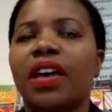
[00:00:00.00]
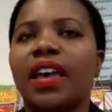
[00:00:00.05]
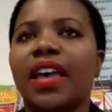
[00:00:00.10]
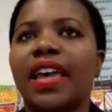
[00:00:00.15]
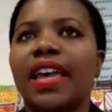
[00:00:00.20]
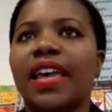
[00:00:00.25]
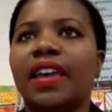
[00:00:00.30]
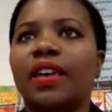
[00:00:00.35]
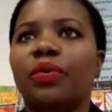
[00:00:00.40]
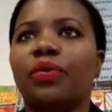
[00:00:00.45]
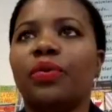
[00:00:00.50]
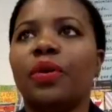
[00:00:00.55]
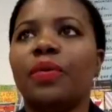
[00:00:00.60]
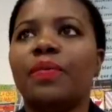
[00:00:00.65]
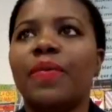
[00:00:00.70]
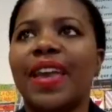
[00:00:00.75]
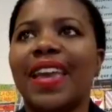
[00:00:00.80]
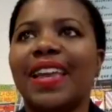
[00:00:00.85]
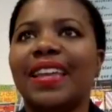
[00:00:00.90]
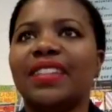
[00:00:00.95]
it
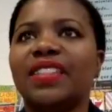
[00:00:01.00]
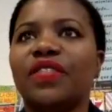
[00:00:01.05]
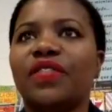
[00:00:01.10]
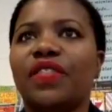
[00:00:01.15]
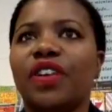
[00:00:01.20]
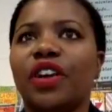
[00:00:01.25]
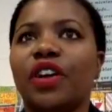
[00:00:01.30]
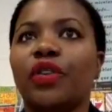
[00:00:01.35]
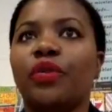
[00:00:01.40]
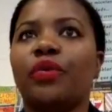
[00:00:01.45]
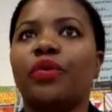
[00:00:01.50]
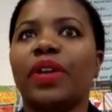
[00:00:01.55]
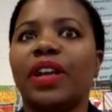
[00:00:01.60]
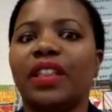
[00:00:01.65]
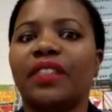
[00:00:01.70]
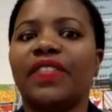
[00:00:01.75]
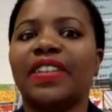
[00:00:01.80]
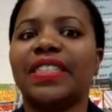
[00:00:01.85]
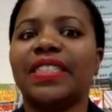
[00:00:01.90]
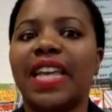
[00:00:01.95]
remains a very
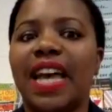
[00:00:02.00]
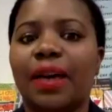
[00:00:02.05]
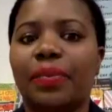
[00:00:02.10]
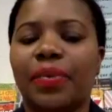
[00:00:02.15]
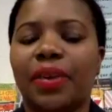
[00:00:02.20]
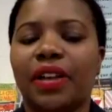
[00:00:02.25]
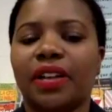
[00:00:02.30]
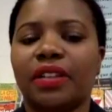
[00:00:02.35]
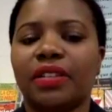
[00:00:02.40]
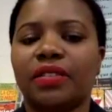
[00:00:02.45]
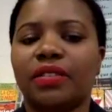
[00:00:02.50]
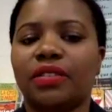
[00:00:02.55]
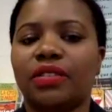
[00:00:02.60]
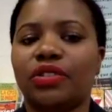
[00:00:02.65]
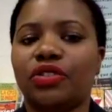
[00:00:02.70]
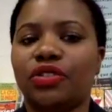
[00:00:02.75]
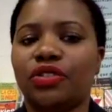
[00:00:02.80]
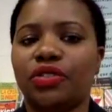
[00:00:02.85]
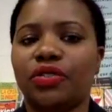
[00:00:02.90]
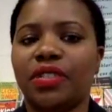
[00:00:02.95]
relevant topic
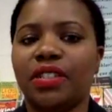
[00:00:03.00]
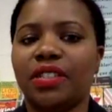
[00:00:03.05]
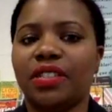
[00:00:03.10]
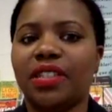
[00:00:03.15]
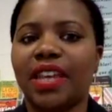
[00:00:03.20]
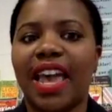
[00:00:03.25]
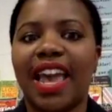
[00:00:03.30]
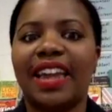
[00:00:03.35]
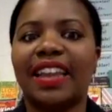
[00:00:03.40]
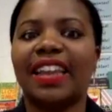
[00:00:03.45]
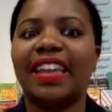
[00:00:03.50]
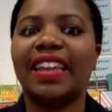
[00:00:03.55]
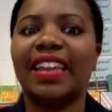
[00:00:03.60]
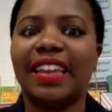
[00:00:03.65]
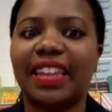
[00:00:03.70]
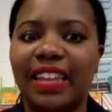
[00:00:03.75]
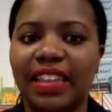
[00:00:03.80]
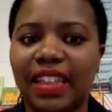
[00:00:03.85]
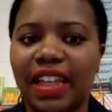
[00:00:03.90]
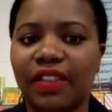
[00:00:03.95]
to students at
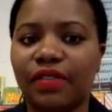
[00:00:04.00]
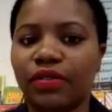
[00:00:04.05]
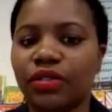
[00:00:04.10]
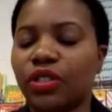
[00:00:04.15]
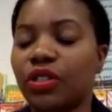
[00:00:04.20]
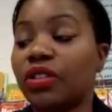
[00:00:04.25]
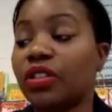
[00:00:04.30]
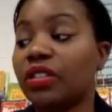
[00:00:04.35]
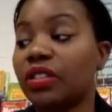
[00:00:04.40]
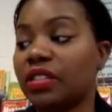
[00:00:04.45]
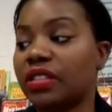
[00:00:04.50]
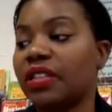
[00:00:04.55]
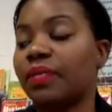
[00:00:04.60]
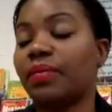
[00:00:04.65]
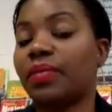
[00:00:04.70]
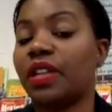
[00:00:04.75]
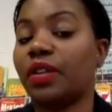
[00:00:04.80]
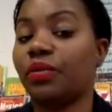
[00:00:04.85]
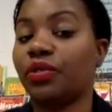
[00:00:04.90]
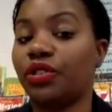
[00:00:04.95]
any level. So this is
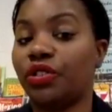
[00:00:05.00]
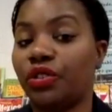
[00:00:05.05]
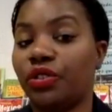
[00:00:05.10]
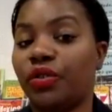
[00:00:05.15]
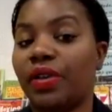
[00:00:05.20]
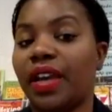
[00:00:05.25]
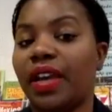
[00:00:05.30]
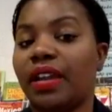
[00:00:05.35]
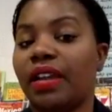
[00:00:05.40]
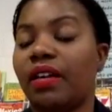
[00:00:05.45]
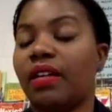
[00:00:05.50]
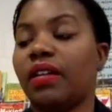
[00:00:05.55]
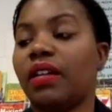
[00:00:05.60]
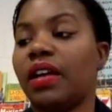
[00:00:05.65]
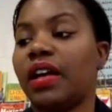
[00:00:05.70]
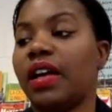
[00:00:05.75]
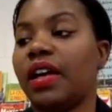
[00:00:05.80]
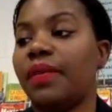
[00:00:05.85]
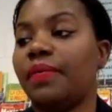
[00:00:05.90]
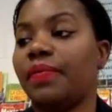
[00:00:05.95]
something that we do at our
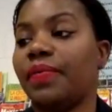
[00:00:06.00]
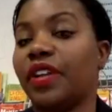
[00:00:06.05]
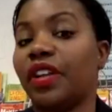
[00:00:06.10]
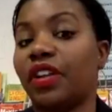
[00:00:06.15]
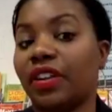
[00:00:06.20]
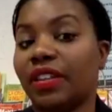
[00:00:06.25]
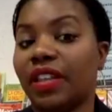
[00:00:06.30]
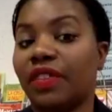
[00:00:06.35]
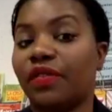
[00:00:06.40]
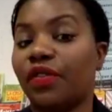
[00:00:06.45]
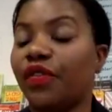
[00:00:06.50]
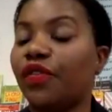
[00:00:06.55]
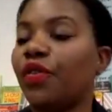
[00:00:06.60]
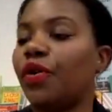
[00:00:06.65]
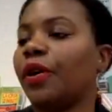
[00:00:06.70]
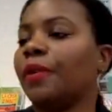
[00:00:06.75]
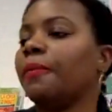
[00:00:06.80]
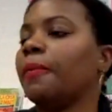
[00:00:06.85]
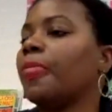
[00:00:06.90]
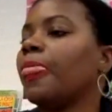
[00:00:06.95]
in our level
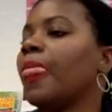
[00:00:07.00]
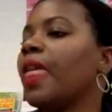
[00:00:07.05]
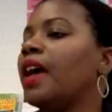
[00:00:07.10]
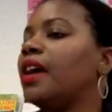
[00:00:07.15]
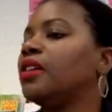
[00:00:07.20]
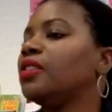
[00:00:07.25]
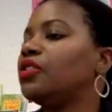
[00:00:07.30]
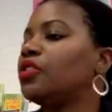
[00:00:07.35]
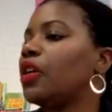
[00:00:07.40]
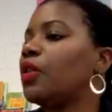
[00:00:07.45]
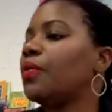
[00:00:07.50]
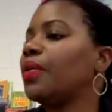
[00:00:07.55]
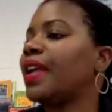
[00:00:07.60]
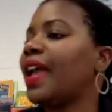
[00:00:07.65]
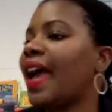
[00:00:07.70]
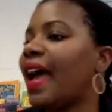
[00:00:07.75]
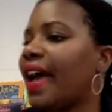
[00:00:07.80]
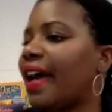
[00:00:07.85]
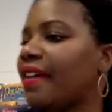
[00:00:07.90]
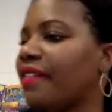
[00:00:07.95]
4. So we
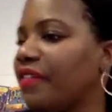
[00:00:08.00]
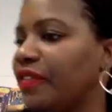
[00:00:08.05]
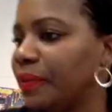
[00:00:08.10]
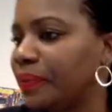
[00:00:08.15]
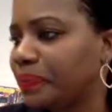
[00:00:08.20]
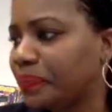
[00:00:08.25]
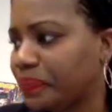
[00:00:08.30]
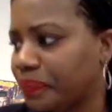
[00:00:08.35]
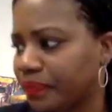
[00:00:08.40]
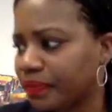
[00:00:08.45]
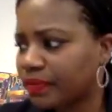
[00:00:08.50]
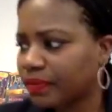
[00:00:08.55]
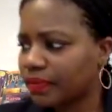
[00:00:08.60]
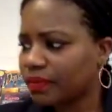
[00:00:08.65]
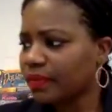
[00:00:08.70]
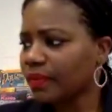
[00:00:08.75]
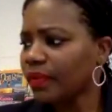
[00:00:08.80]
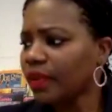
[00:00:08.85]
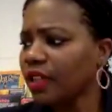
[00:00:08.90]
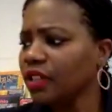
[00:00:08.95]
have
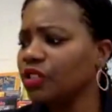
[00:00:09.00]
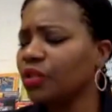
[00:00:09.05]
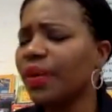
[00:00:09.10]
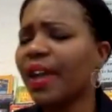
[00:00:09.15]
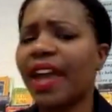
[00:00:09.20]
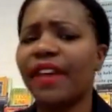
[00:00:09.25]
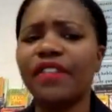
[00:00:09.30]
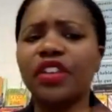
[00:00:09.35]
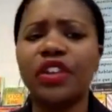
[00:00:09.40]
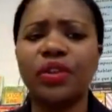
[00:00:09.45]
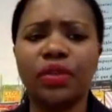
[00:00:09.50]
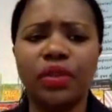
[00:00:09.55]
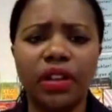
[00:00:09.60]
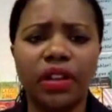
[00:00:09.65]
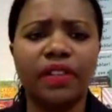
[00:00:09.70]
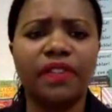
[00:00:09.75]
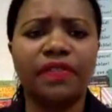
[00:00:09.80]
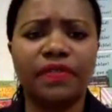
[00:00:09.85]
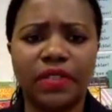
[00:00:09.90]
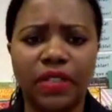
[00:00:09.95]
a
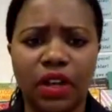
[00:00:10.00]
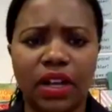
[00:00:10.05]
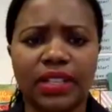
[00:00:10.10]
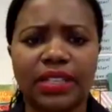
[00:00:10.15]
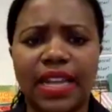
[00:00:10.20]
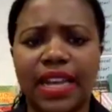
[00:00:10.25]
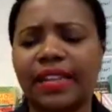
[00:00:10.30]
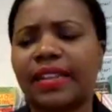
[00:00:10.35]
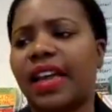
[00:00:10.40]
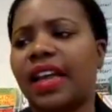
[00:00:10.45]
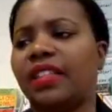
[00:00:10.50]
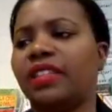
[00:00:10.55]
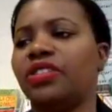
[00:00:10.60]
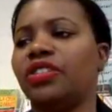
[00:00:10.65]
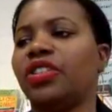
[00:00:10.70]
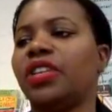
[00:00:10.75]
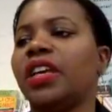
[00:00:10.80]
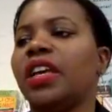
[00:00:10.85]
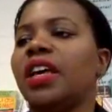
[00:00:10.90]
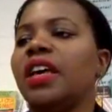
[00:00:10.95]
unit on
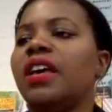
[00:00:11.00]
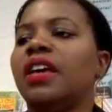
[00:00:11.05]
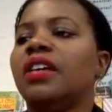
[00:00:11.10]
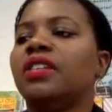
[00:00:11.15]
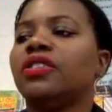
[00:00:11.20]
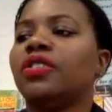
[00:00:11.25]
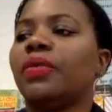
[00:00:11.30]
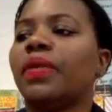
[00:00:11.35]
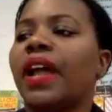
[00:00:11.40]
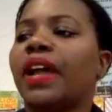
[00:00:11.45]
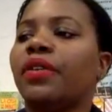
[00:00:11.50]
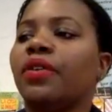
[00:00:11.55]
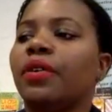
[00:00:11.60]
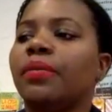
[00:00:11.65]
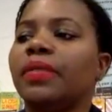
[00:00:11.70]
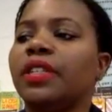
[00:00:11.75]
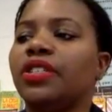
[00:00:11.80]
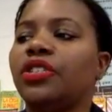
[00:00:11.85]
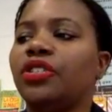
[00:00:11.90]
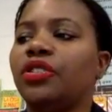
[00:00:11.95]
technology. So what I
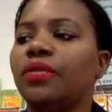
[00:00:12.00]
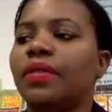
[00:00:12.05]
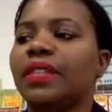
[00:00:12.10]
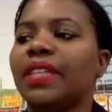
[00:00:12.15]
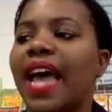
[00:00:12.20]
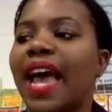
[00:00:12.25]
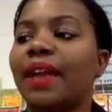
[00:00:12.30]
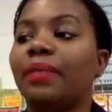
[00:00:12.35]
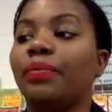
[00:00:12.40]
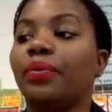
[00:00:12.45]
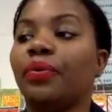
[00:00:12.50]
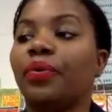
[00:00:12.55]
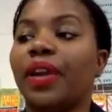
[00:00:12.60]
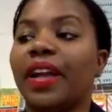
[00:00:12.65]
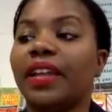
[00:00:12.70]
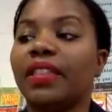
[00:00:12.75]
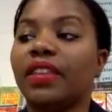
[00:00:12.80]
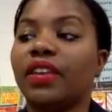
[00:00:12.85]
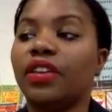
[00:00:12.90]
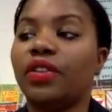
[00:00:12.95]
normally do is I break
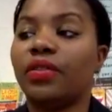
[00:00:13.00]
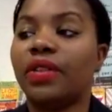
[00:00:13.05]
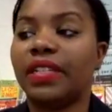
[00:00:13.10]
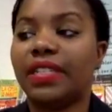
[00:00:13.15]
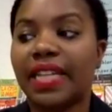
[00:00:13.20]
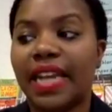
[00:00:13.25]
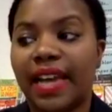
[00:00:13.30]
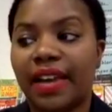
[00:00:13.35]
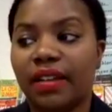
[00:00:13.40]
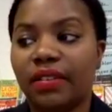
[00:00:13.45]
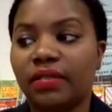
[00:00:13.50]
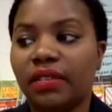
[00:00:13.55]
the unit down